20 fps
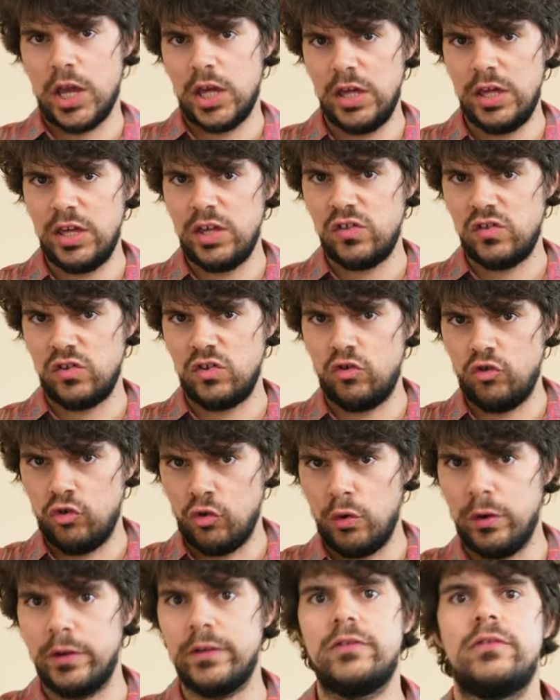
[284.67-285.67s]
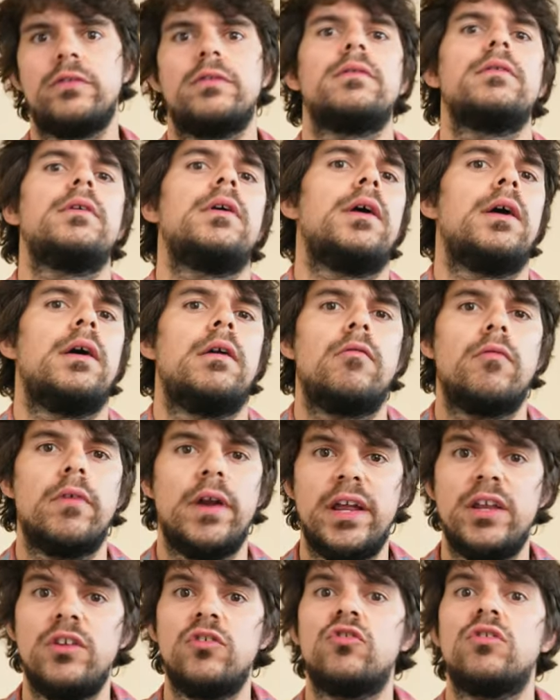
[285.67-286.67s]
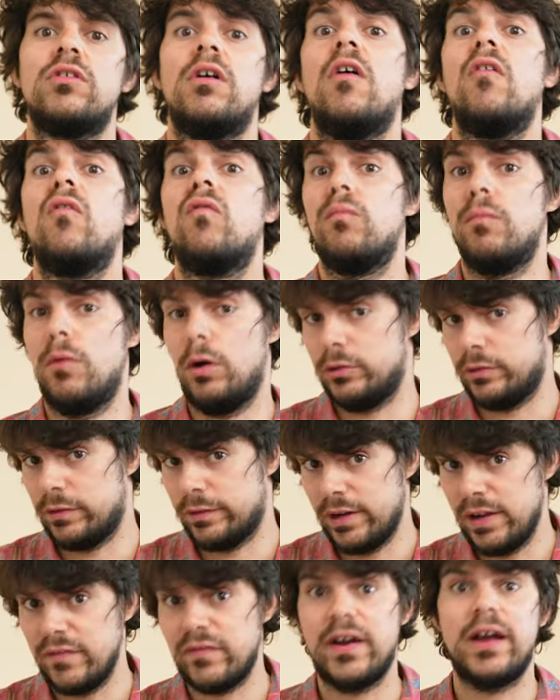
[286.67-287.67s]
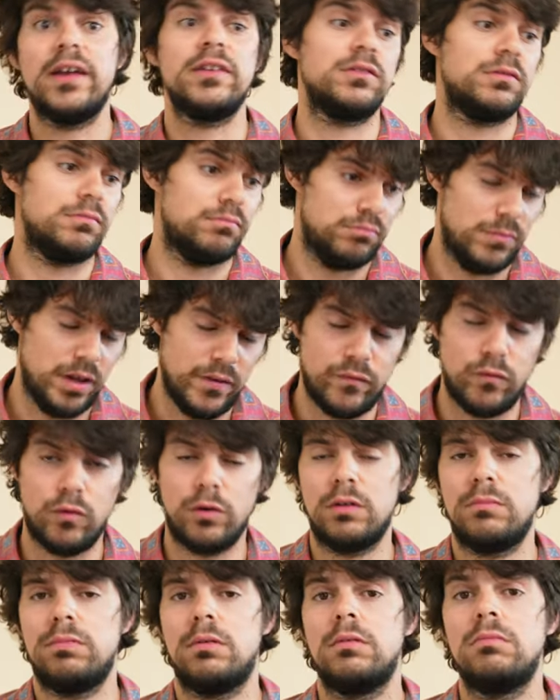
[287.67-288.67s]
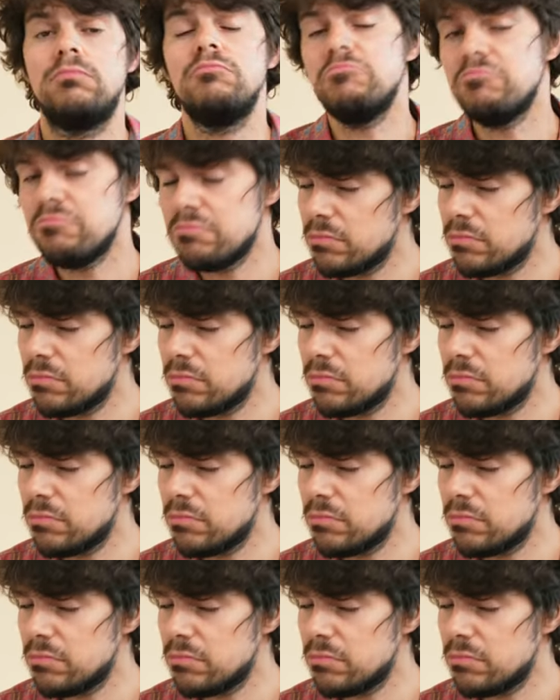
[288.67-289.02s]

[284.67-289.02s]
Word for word: Easy Choice range of moderately fast, affordable,